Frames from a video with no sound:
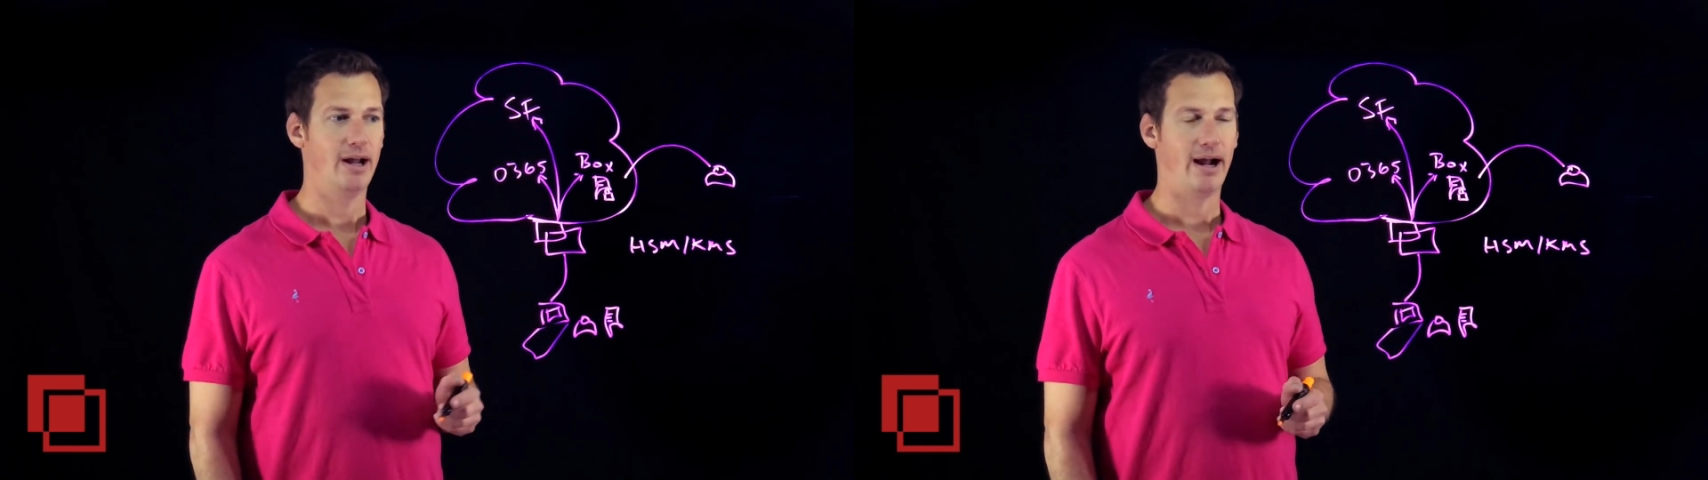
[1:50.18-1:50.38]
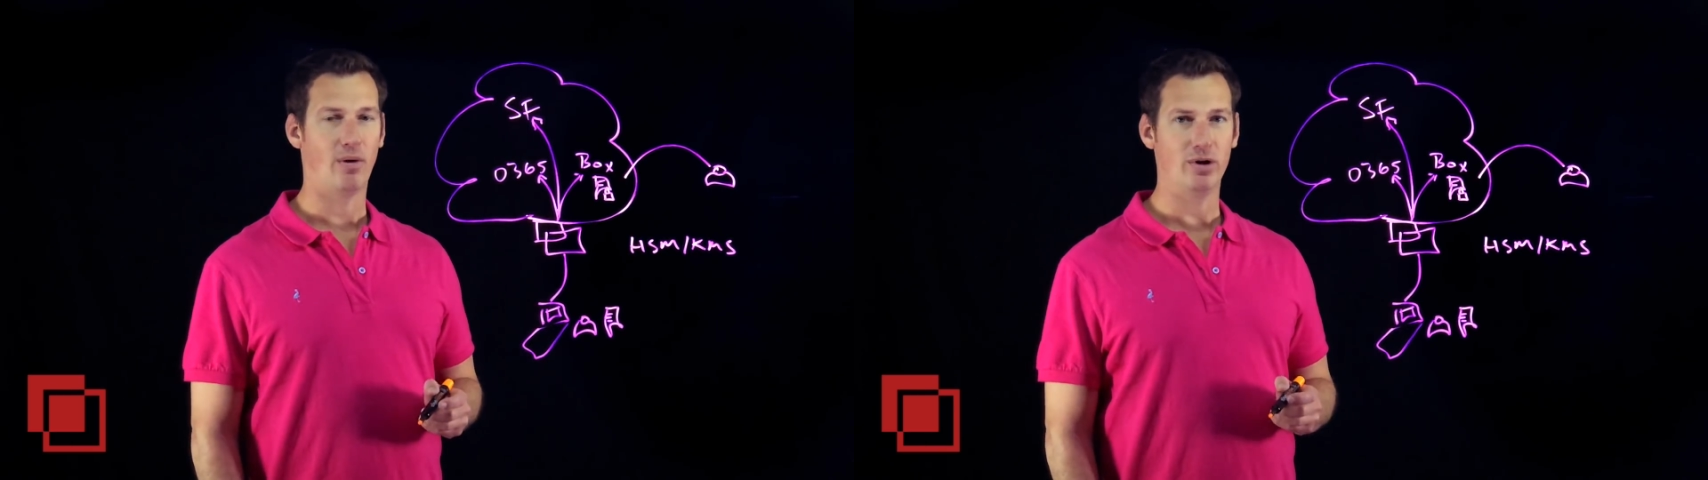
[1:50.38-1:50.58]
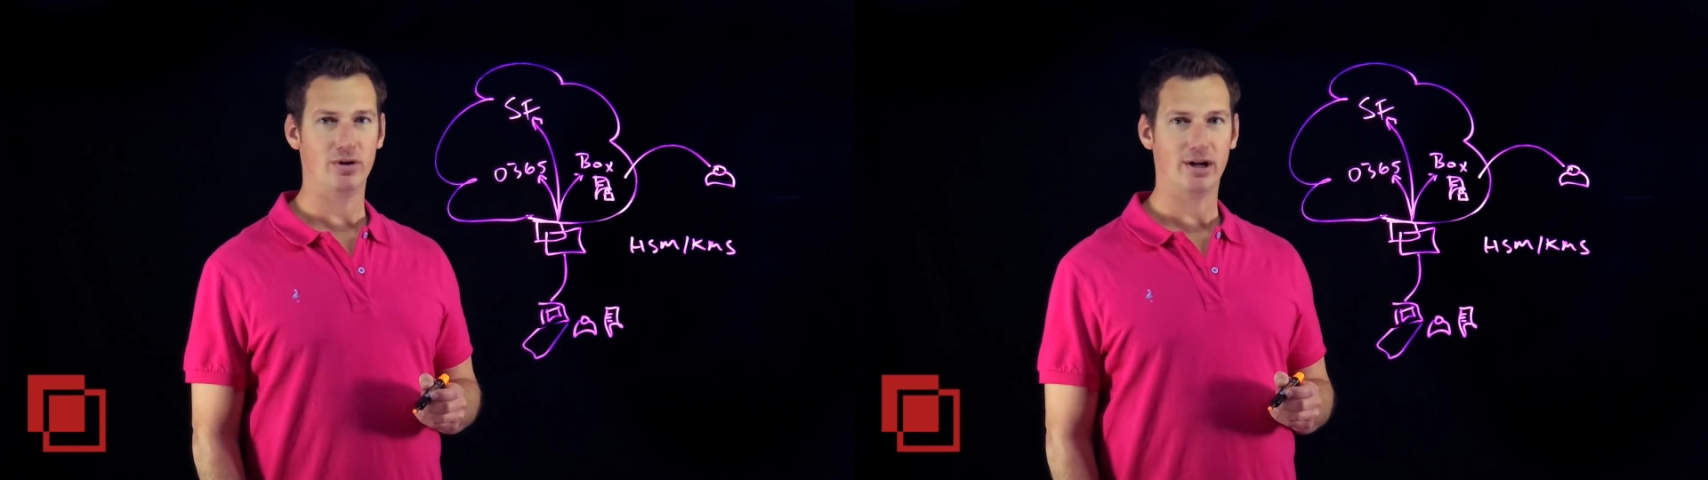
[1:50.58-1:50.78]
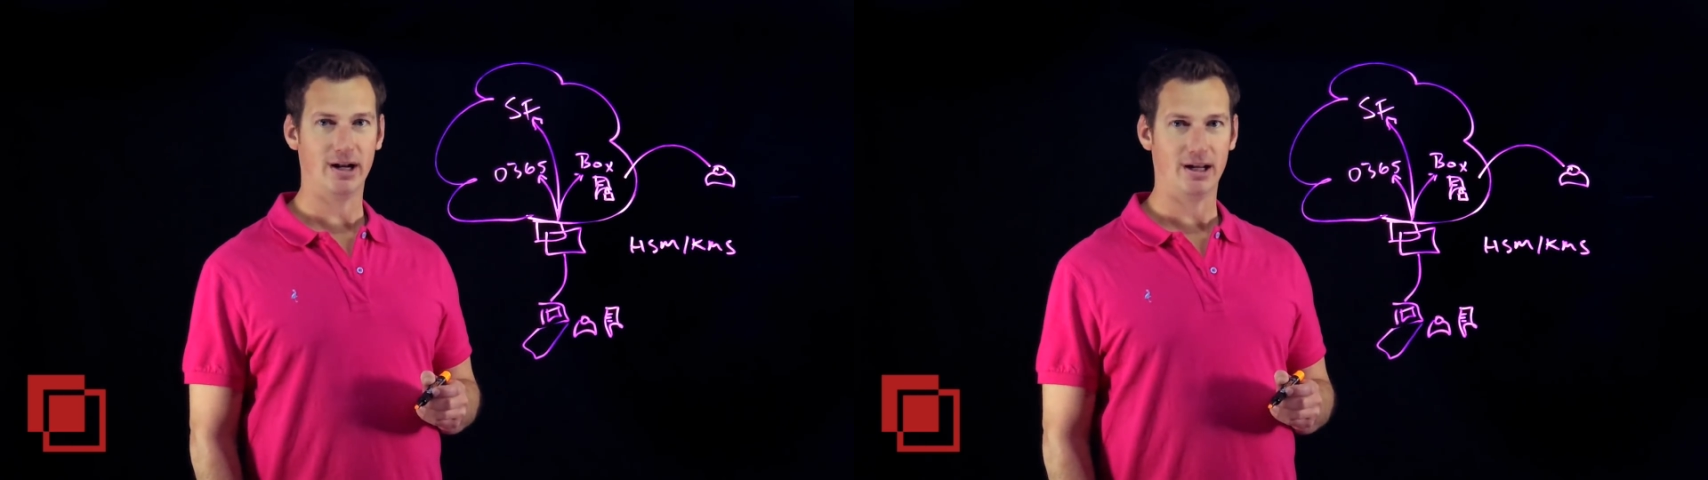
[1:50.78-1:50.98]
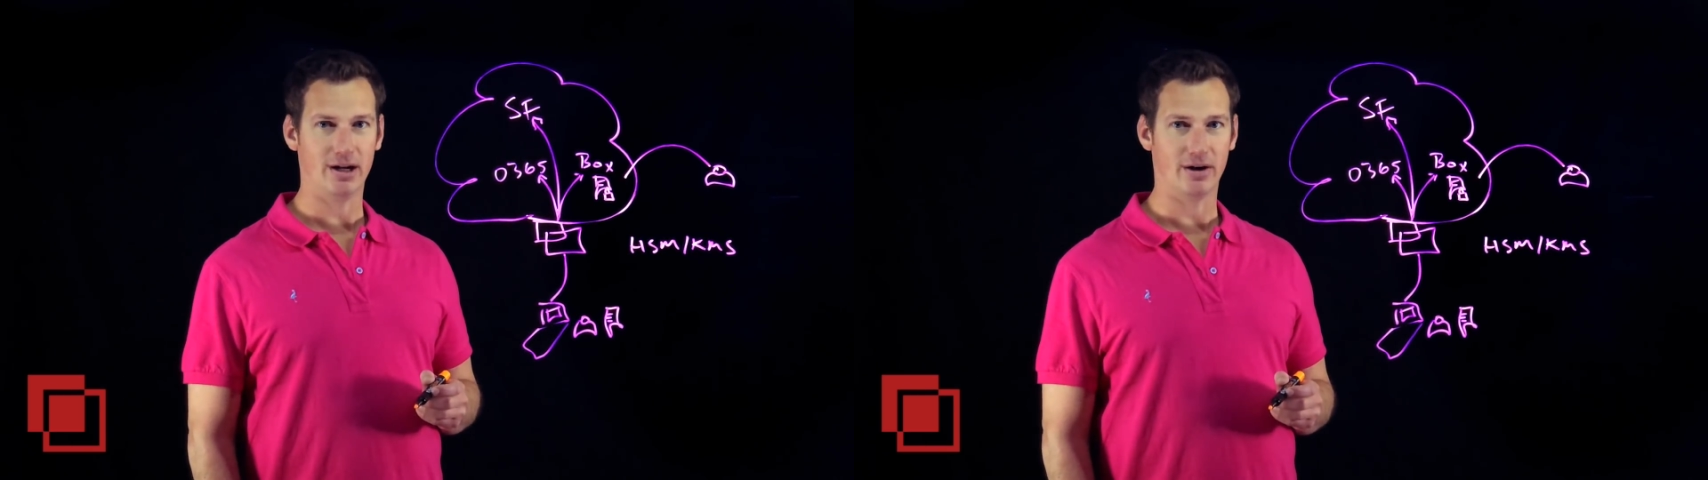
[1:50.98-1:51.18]
Now what you're
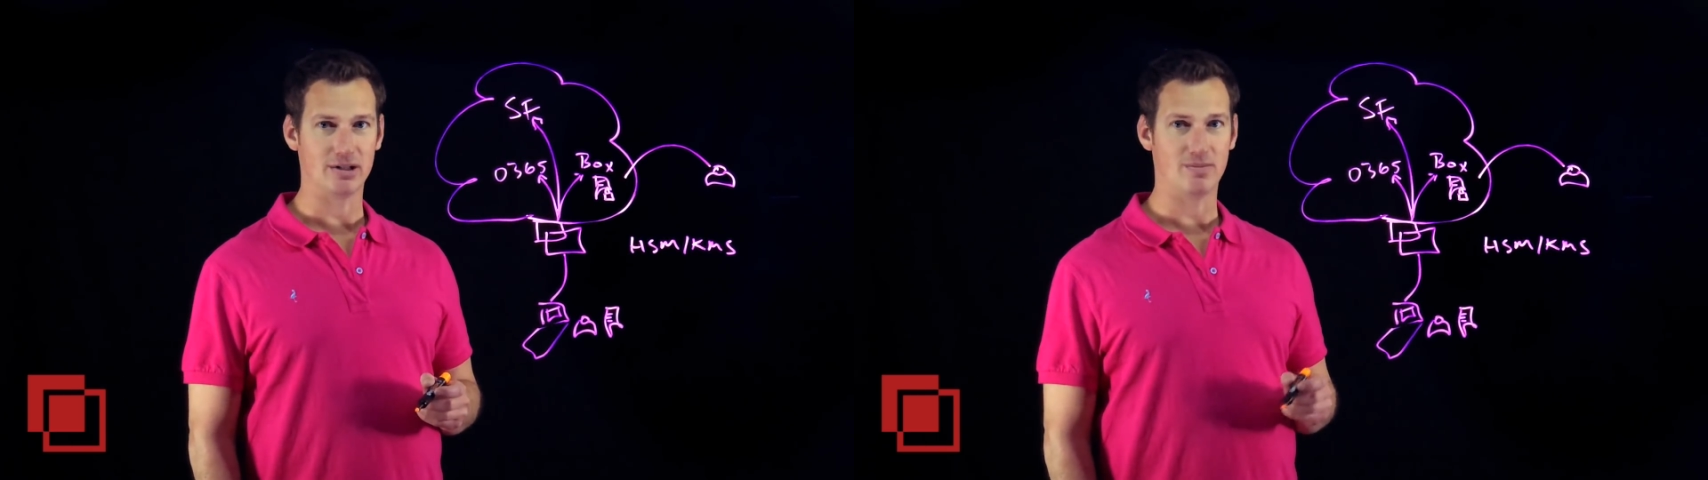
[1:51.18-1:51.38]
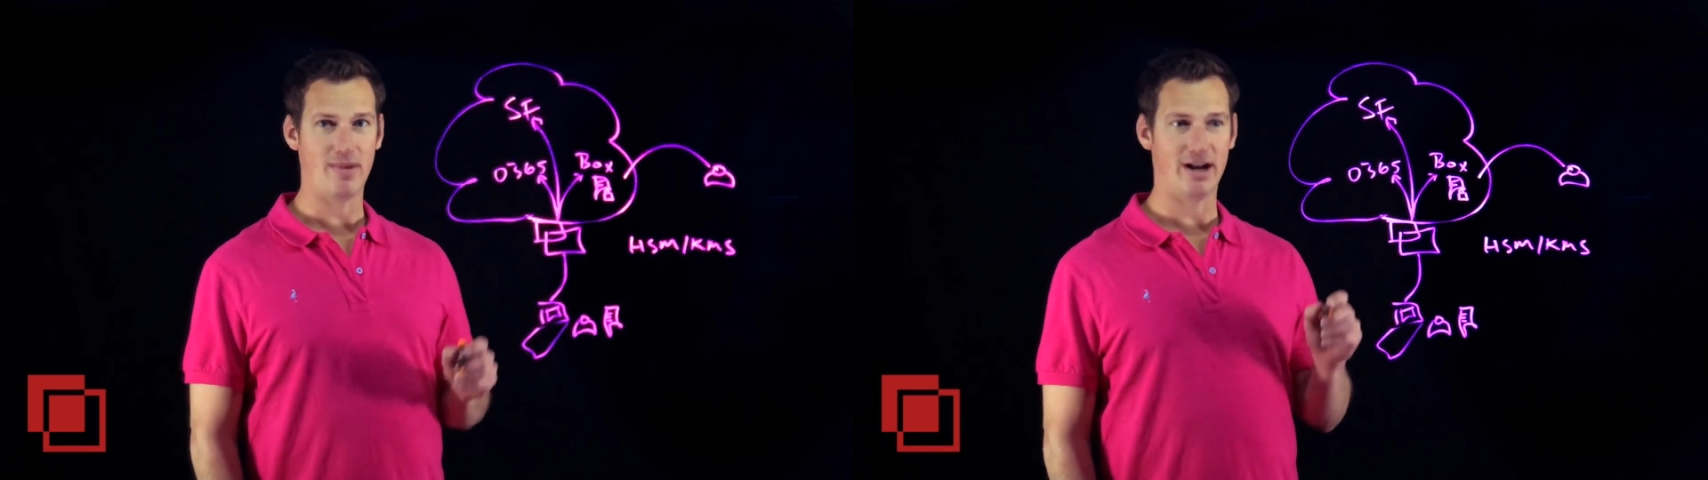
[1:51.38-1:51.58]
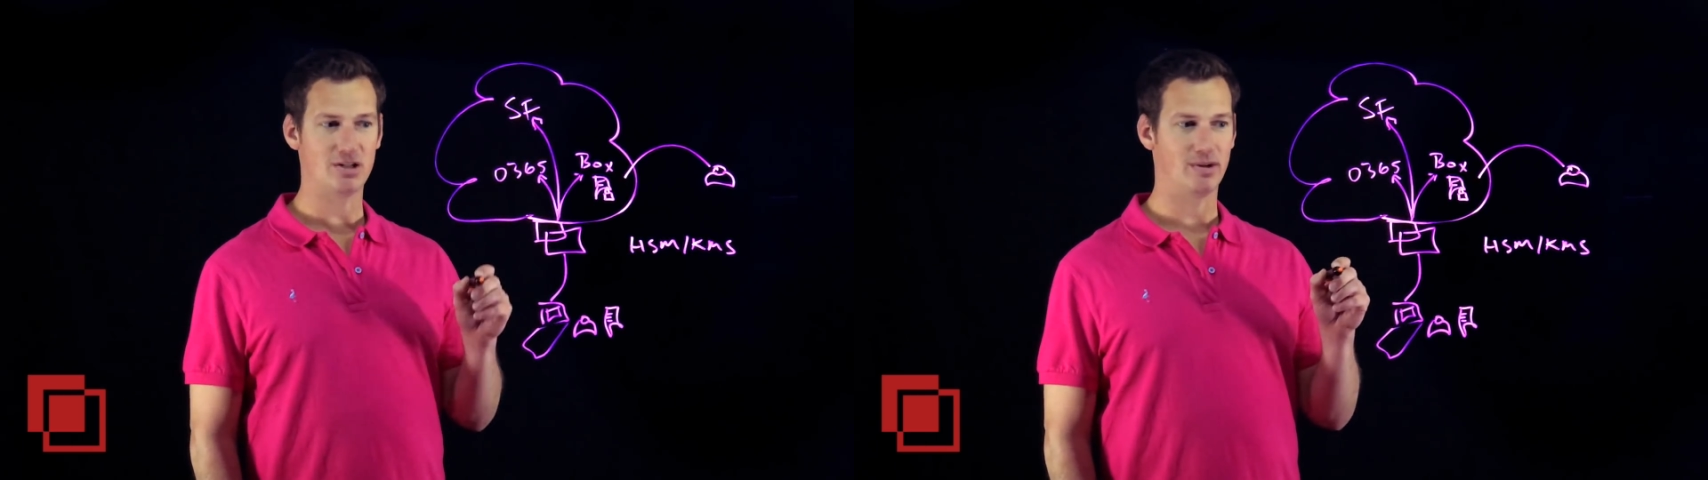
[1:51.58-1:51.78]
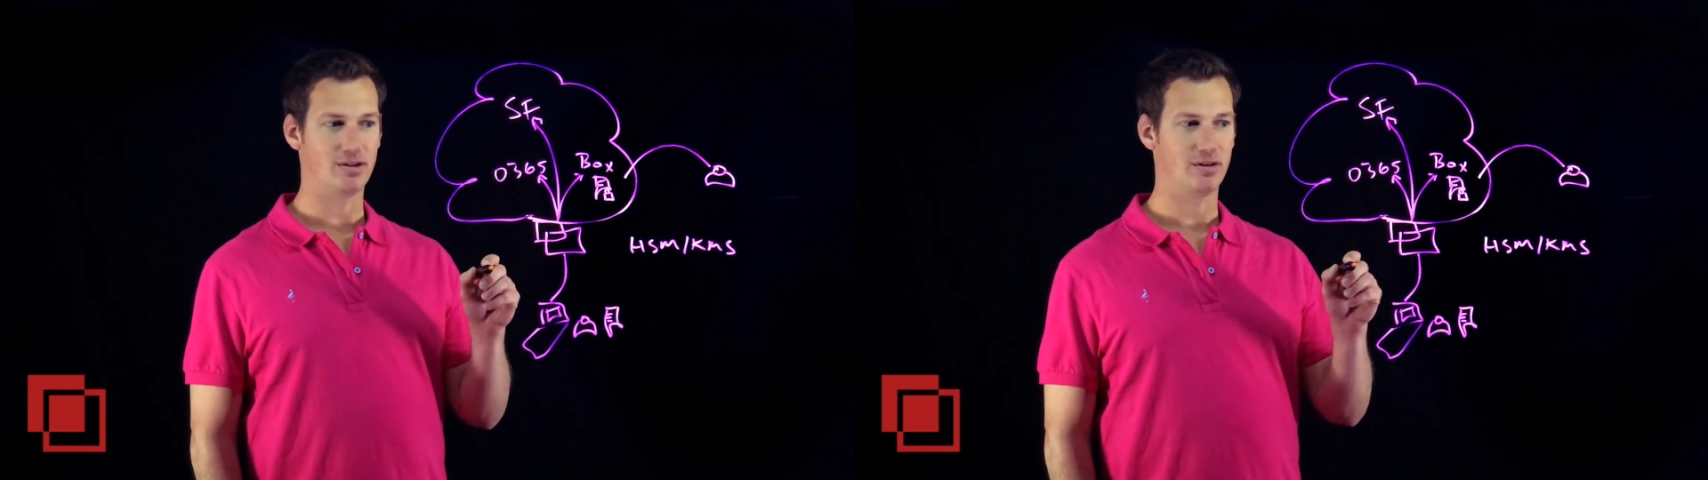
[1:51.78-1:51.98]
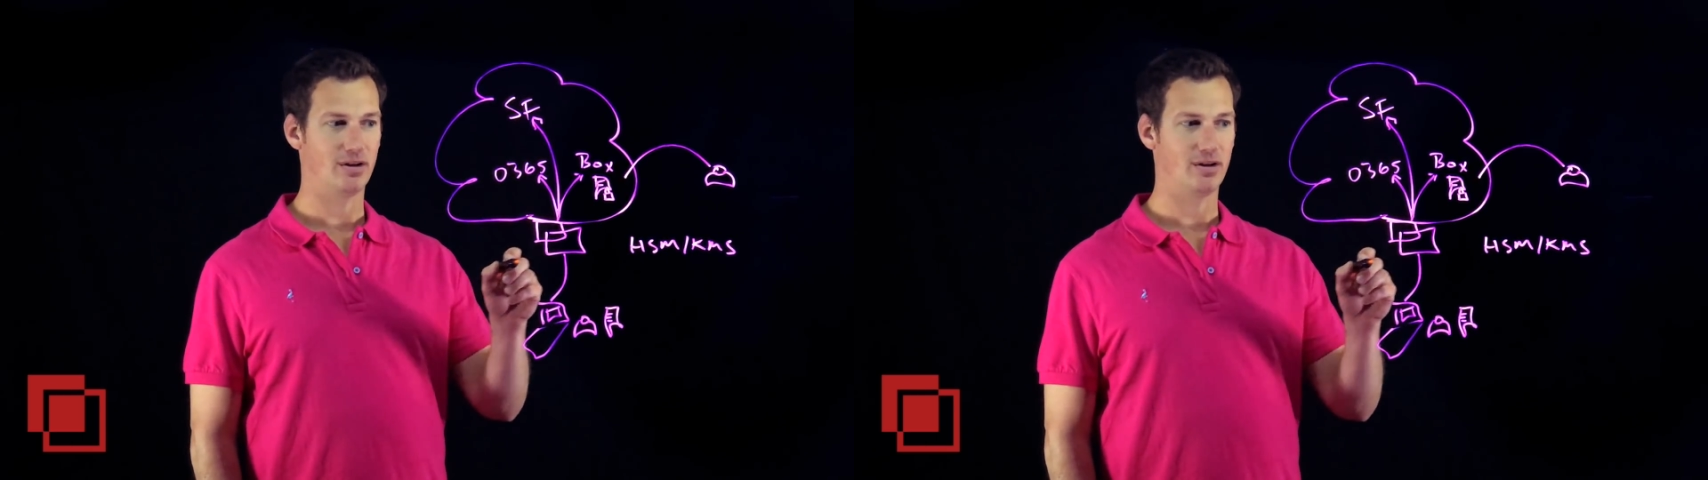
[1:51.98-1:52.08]
getting here is management